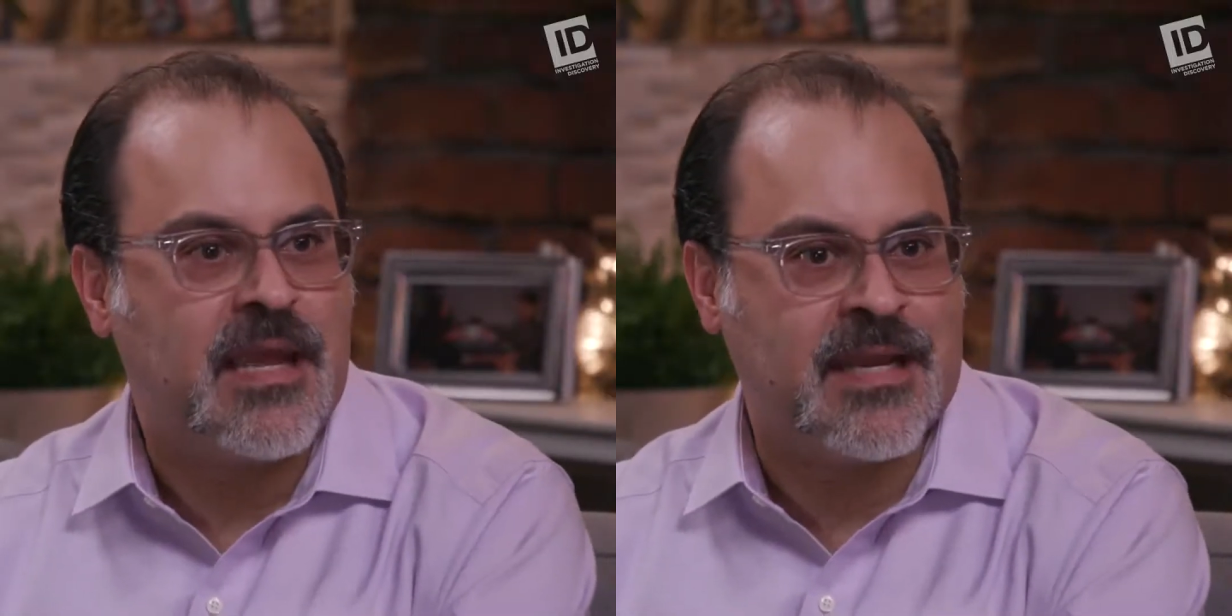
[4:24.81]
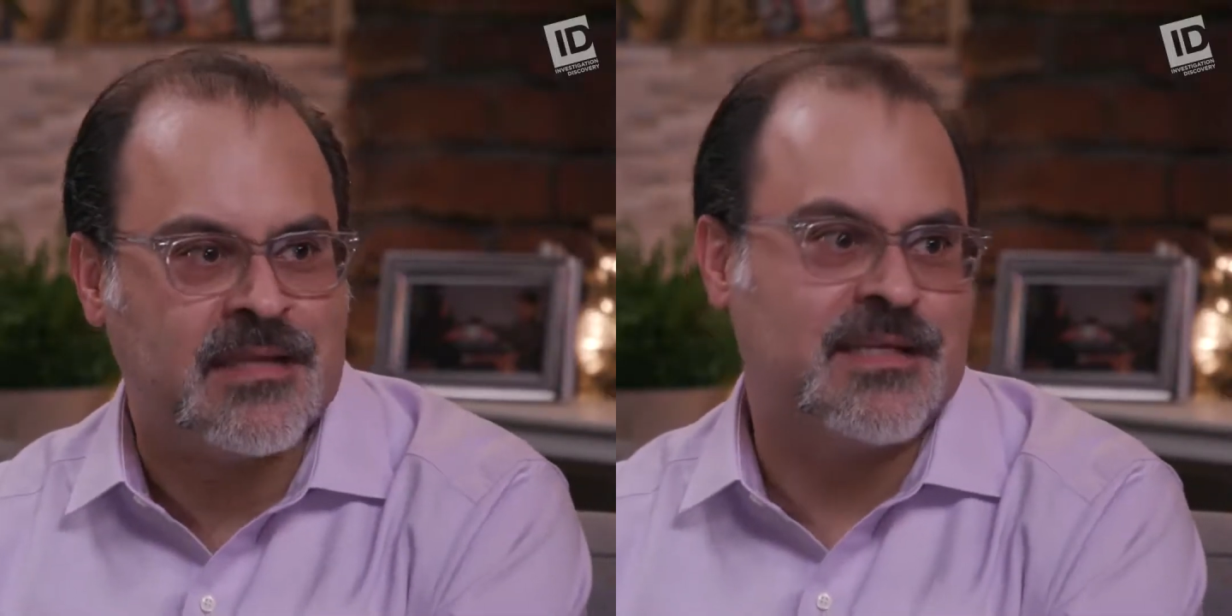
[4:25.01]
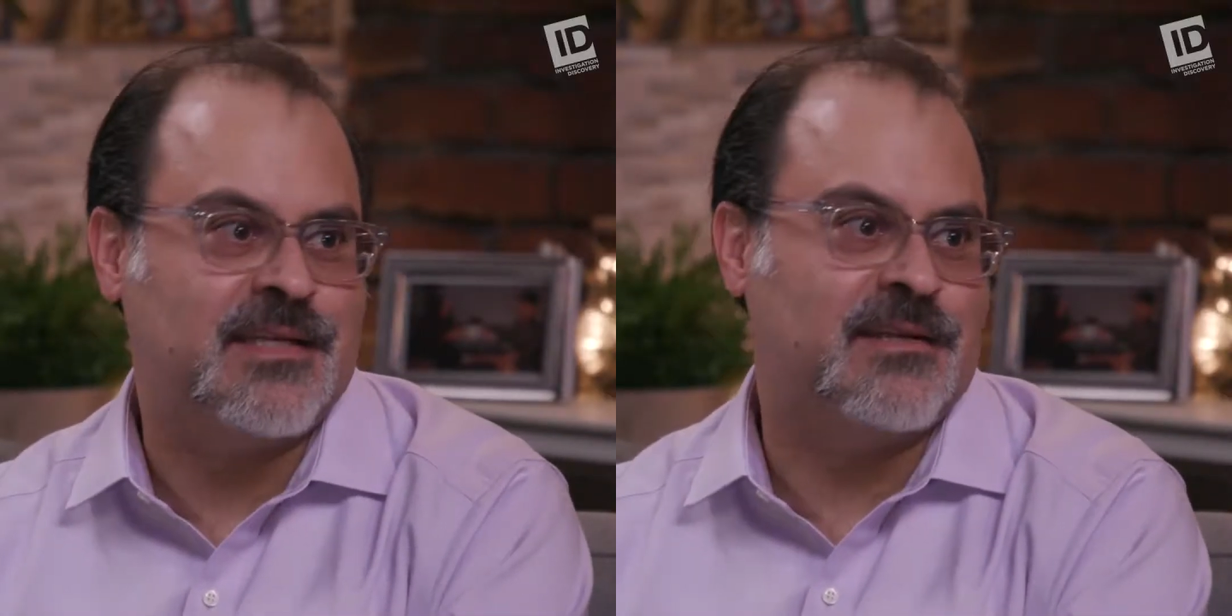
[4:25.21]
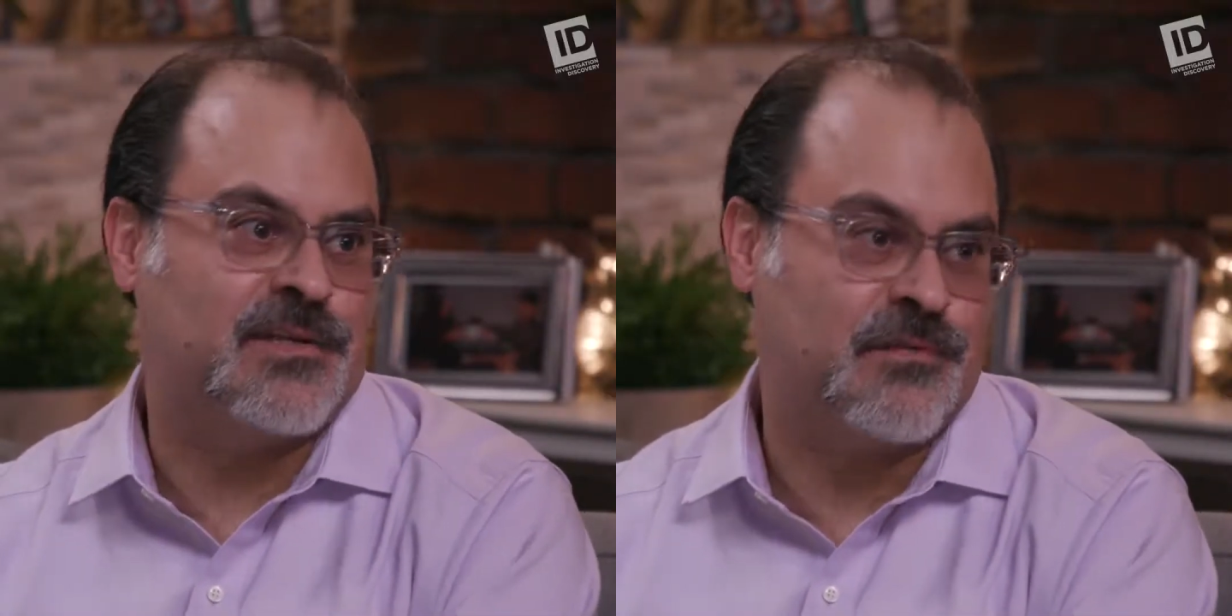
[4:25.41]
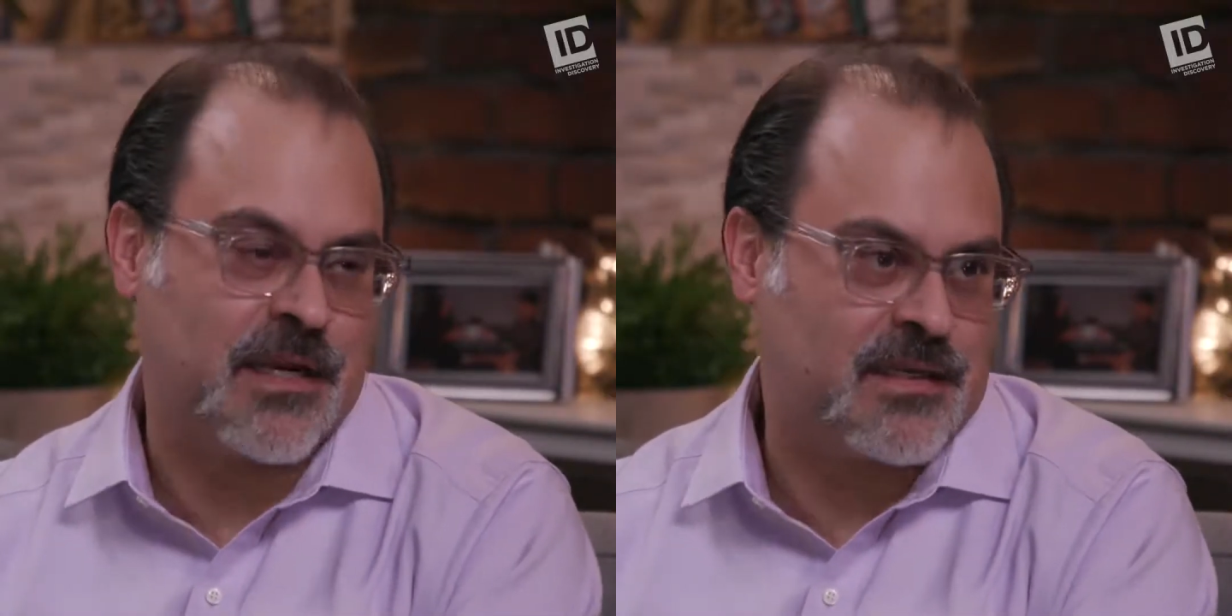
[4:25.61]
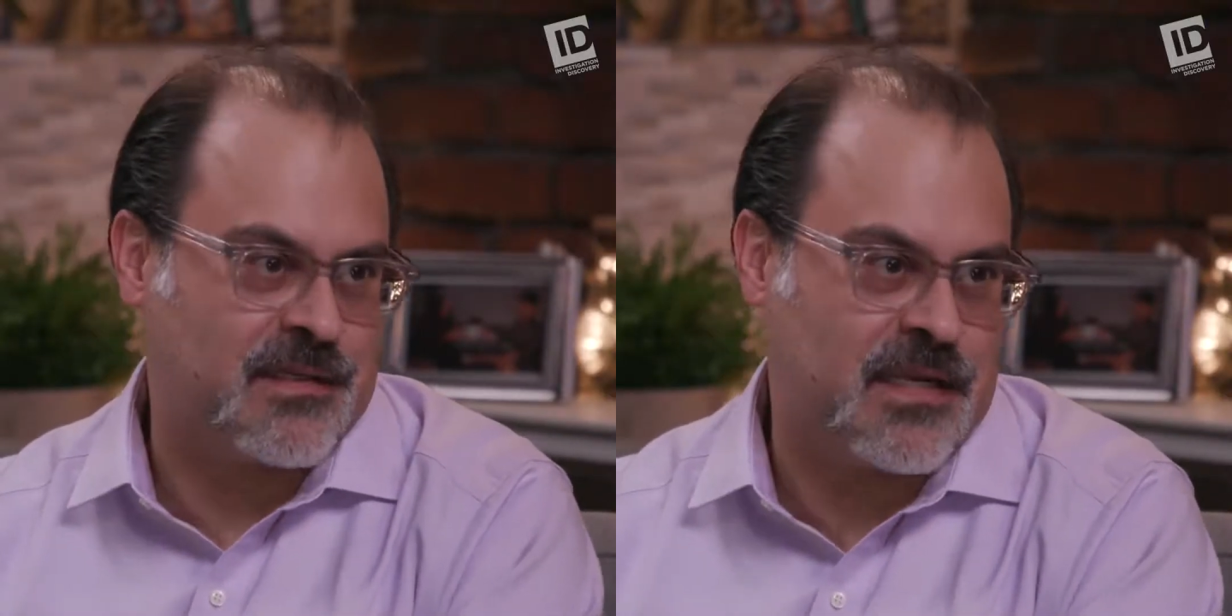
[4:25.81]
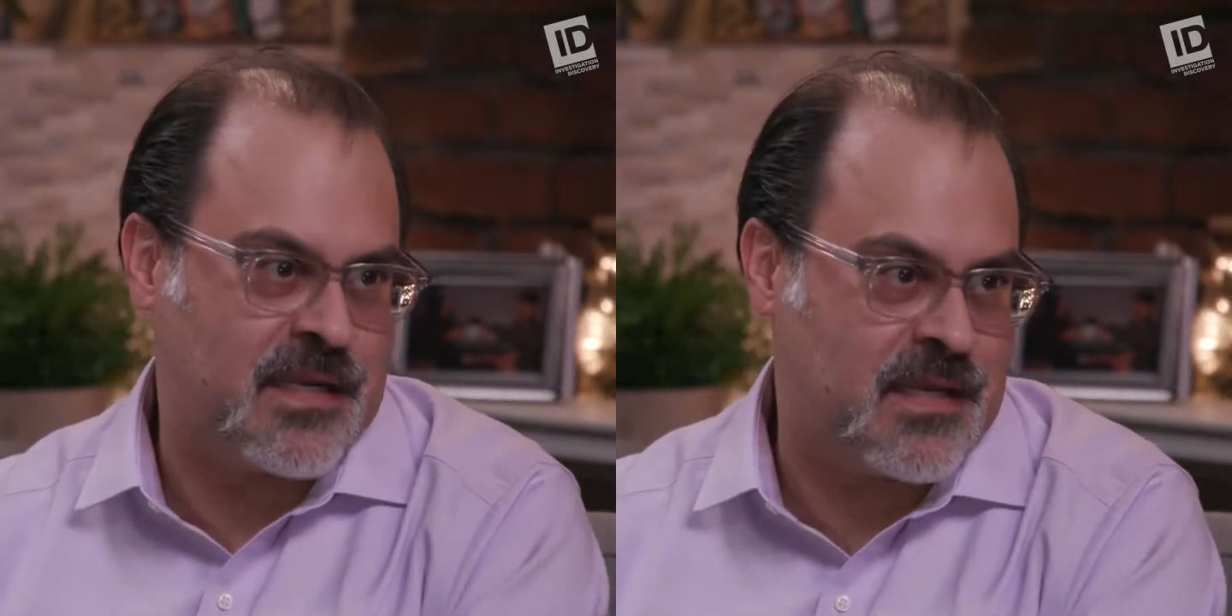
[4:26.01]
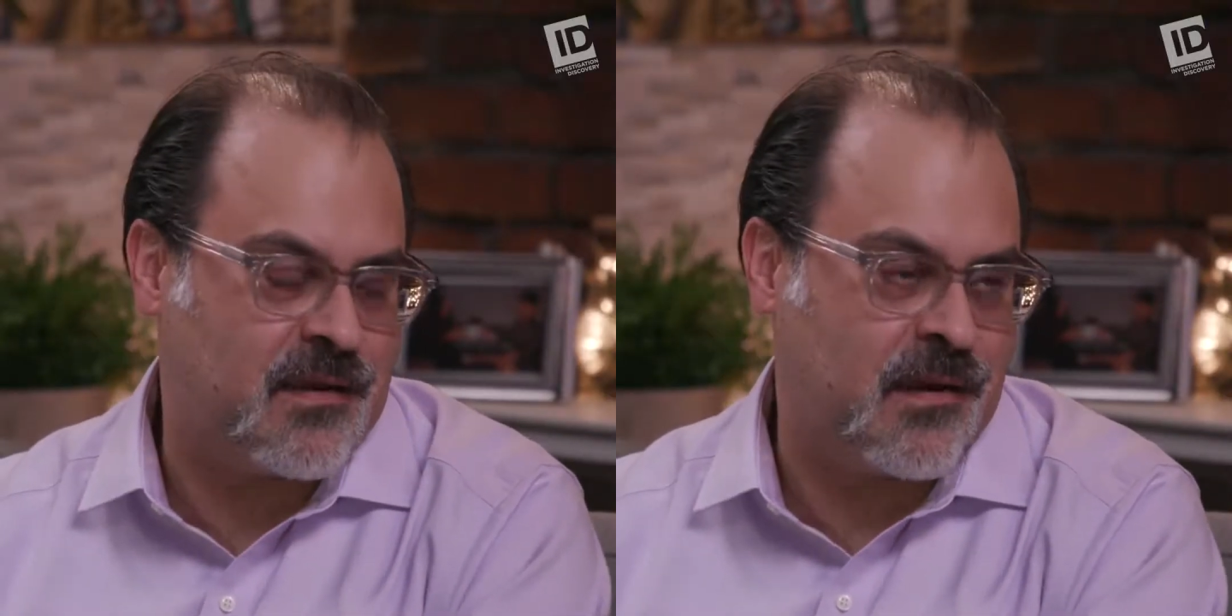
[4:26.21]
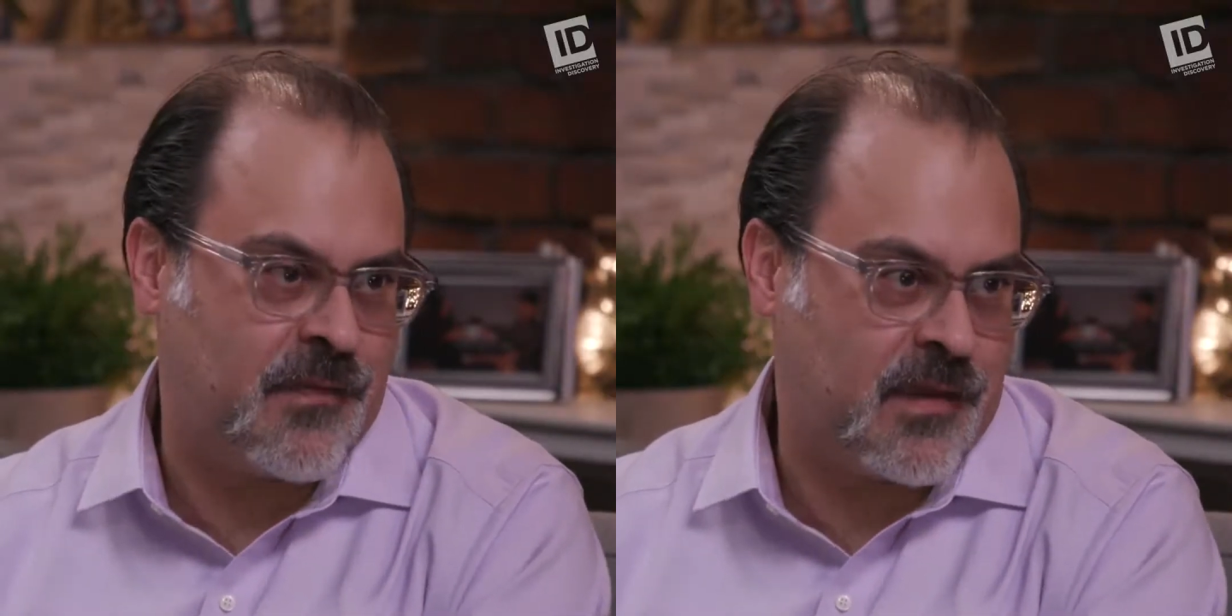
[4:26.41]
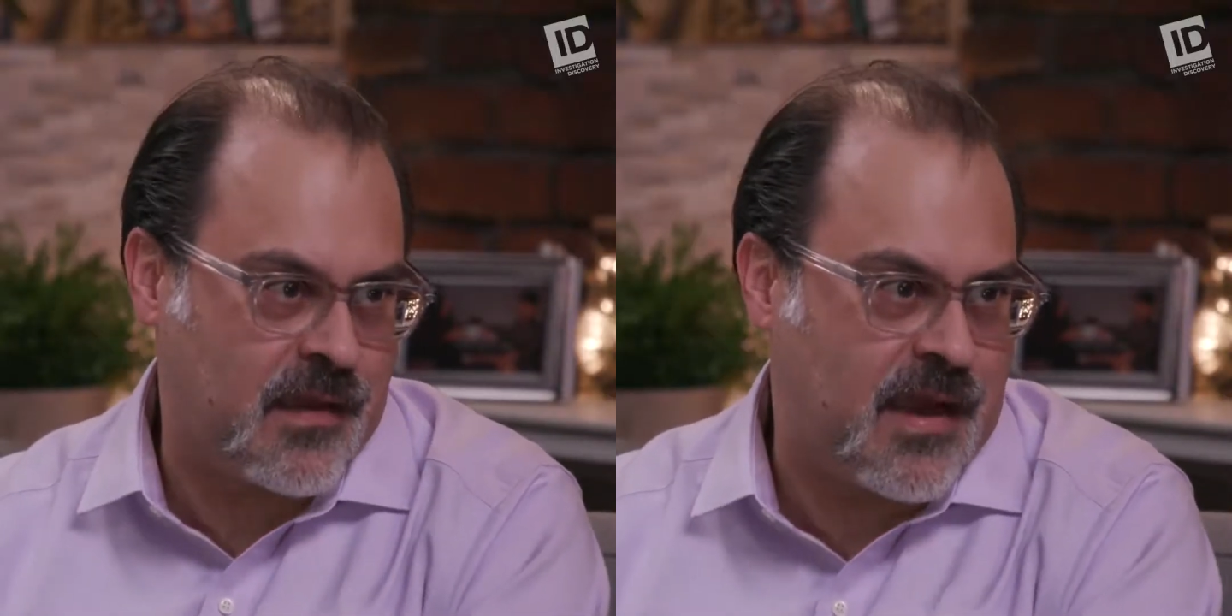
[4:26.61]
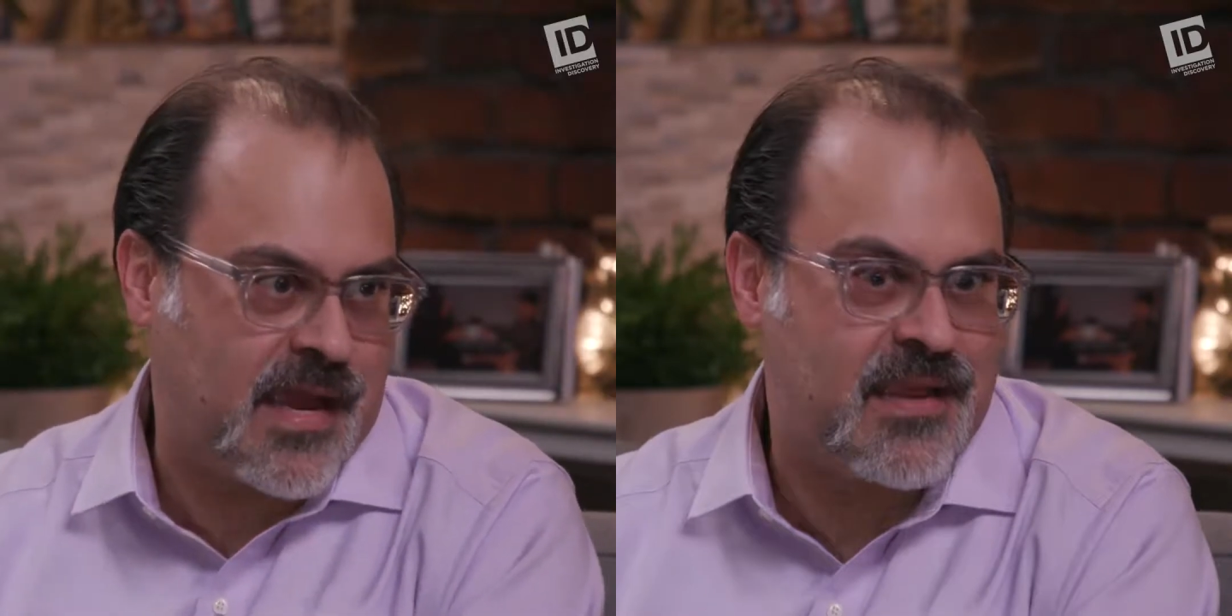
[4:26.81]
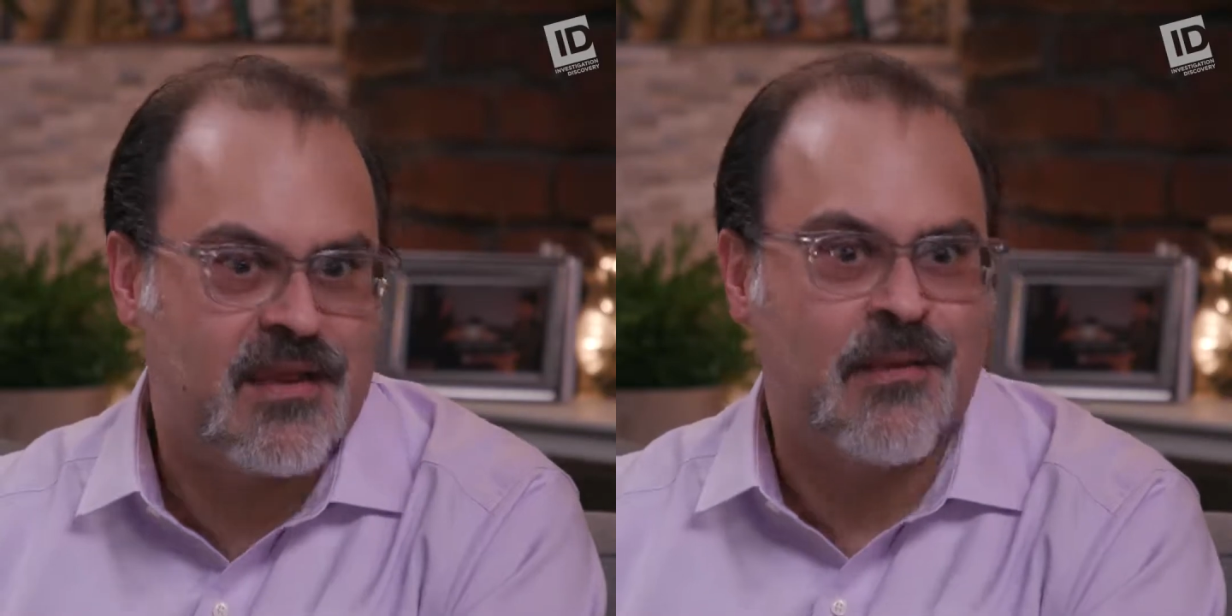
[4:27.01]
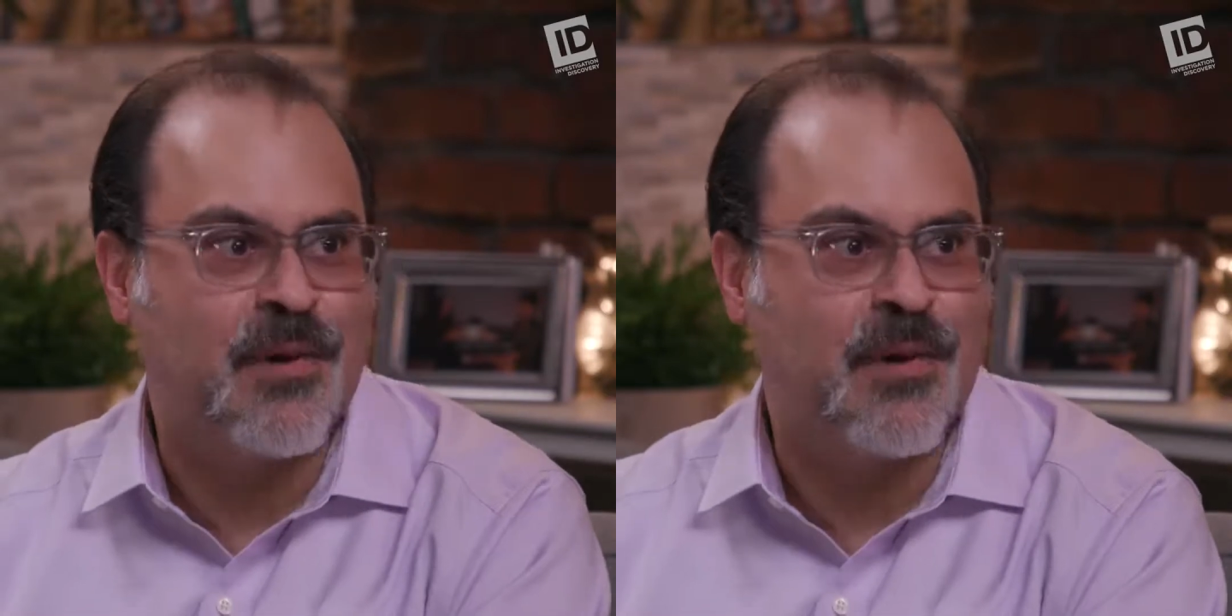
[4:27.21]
and it didn't directly hit on the guy,